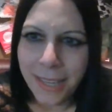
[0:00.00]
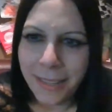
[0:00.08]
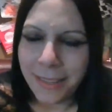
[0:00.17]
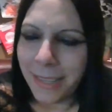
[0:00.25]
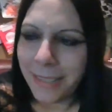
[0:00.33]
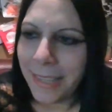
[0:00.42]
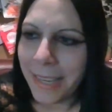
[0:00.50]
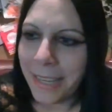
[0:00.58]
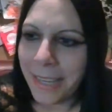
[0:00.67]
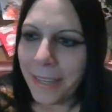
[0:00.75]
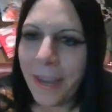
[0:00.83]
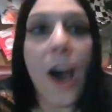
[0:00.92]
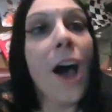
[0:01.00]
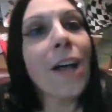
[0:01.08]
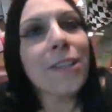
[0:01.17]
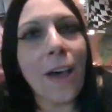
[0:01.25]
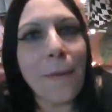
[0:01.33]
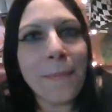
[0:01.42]
that's like a
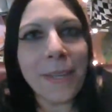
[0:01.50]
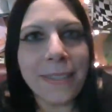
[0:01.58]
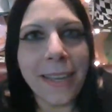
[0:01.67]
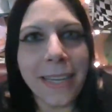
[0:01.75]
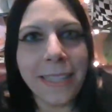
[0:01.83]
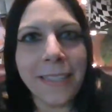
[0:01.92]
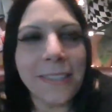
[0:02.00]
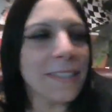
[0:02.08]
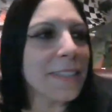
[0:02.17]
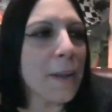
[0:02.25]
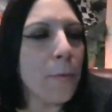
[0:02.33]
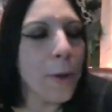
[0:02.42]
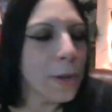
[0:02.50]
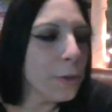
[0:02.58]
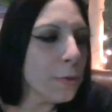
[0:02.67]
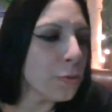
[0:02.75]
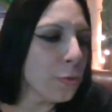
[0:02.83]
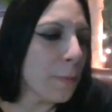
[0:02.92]
hot topic night. And it's like, wear
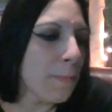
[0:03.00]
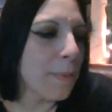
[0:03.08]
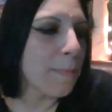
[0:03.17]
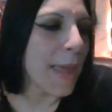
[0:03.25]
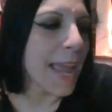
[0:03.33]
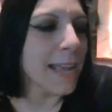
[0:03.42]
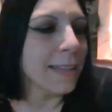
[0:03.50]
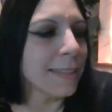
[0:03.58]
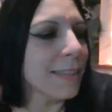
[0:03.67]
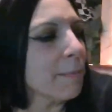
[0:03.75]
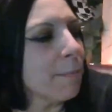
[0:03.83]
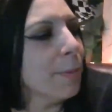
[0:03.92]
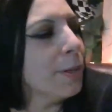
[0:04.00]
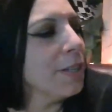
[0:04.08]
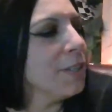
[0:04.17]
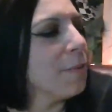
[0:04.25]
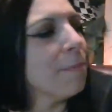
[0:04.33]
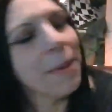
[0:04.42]
your trip pants and put
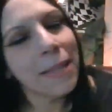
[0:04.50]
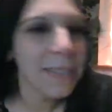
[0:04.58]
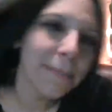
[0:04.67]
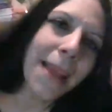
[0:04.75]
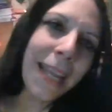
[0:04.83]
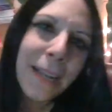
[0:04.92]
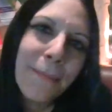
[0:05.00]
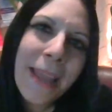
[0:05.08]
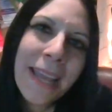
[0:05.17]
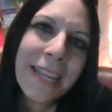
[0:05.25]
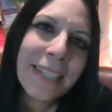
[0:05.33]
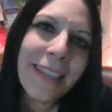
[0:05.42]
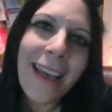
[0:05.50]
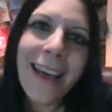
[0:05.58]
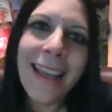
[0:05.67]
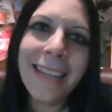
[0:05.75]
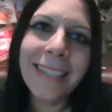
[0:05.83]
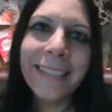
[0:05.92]
in your best manic panic
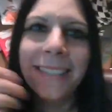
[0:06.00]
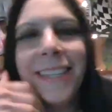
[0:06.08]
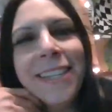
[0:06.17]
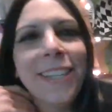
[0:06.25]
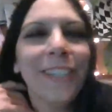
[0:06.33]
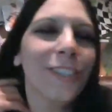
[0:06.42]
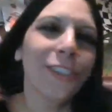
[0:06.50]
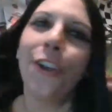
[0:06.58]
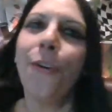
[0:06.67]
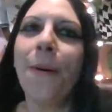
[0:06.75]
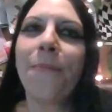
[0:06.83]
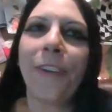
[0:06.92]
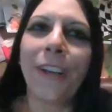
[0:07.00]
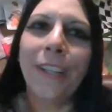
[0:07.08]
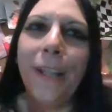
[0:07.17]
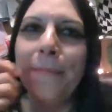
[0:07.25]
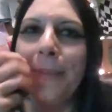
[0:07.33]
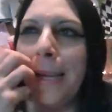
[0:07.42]
dye and show up for
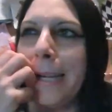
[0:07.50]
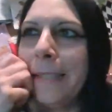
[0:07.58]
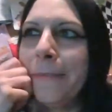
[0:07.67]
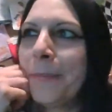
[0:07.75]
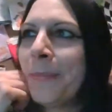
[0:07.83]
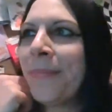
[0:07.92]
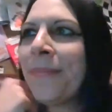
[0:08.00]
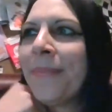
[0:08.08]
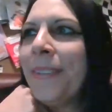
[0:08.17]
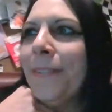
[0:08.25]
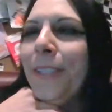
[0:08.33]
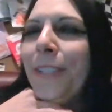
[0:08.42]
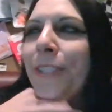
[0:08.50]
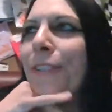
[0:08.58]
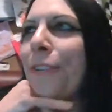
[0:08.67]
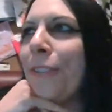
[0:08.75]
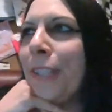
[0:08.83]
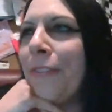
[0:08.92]
club night, which is
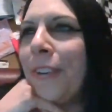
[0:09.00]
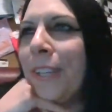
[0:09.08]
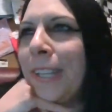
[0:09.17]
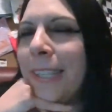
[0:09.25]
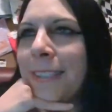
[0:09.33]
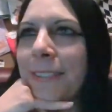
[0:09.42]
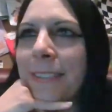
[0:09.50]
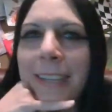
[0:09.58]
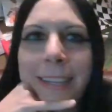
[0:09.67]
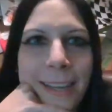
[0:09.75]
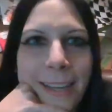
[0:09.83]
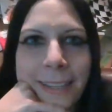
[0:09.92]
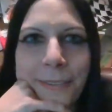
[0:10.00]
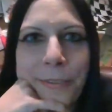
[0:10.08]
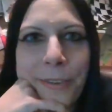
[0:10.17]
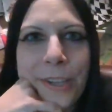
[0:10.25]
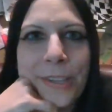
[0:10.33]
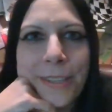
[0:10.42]
totally funny because you're like, God,
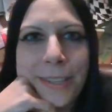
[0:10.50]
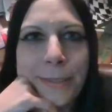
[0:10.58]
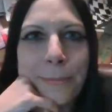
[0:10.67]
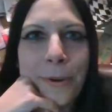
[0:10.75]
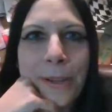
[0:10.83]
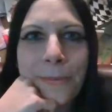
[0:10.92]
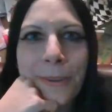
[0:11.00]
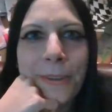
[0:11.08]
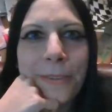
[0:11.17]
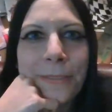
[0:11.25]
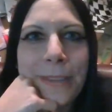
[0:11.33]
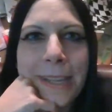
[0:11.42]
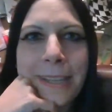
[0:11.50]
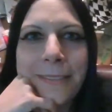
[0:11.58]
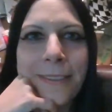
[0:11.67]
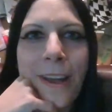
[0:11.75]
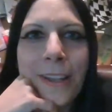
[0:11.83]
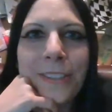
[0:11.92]
we've gotten to this point where like
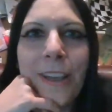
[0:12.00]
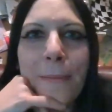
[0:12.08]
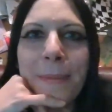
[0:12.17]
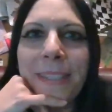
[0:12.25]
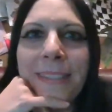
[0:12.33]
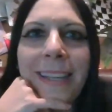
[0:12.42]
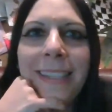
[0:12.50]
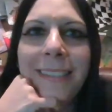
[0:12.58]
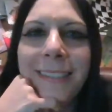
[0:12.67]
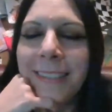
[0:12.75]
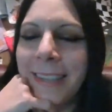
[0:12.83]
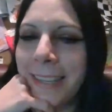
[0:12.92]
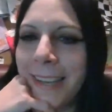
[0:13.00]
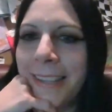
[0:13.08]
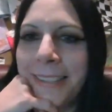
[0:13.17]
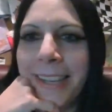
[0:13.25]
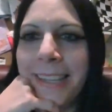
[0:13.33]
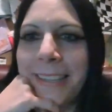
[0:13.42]
the hot topic night is like a
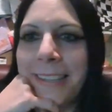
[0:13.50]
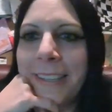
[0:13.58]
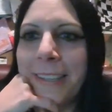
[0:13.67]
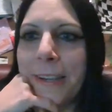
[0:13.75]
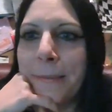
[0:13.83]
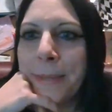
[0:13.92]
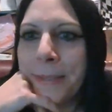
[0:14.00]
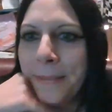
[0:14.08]
night at a club.